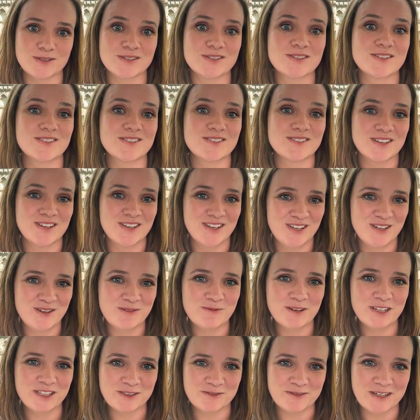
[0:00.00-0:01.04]
because
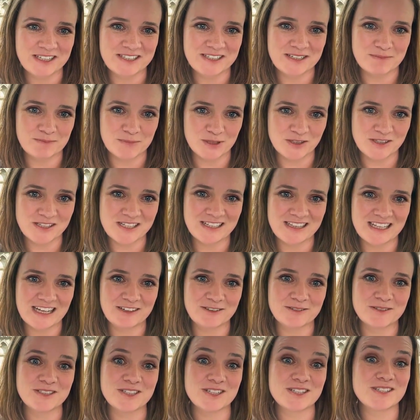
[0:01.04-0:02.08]
when you add in
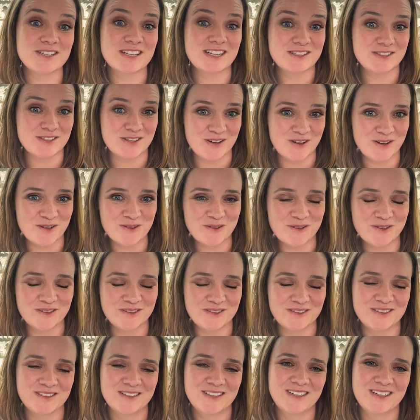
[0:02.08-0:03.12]
multi-languages, that's a whole
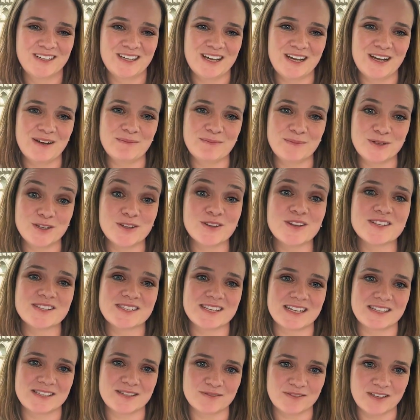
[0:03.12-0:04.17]
another
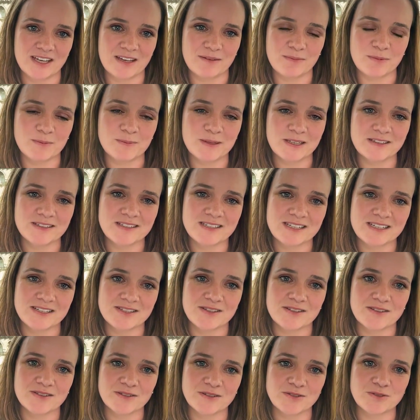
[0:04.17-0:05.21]
set of capabilities
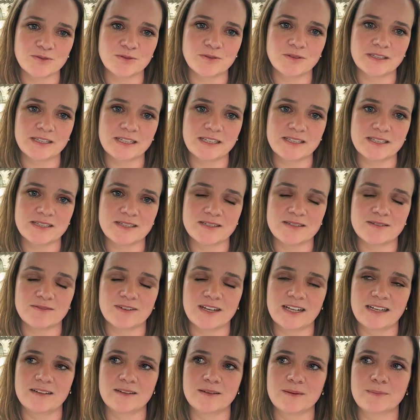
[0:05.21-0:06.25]
that the tool needs to develop.